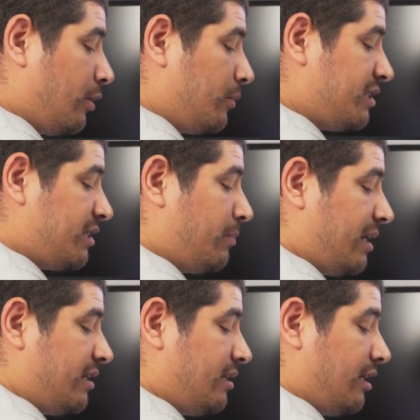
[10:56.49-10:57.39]
always
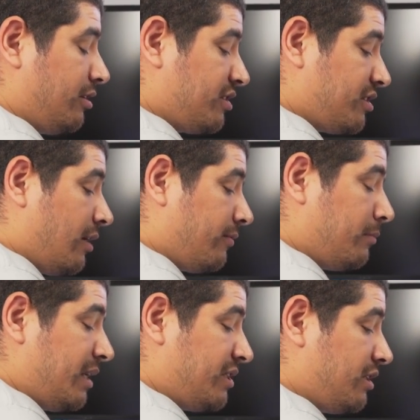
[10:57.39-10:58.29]
dependent on a
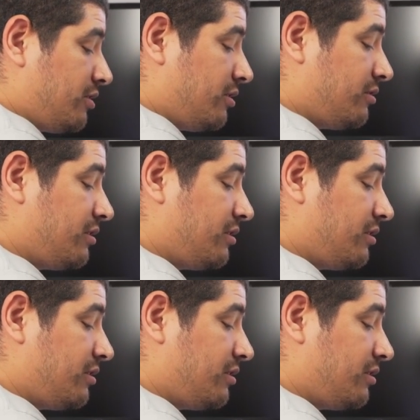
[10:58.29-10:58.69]
software-based issue.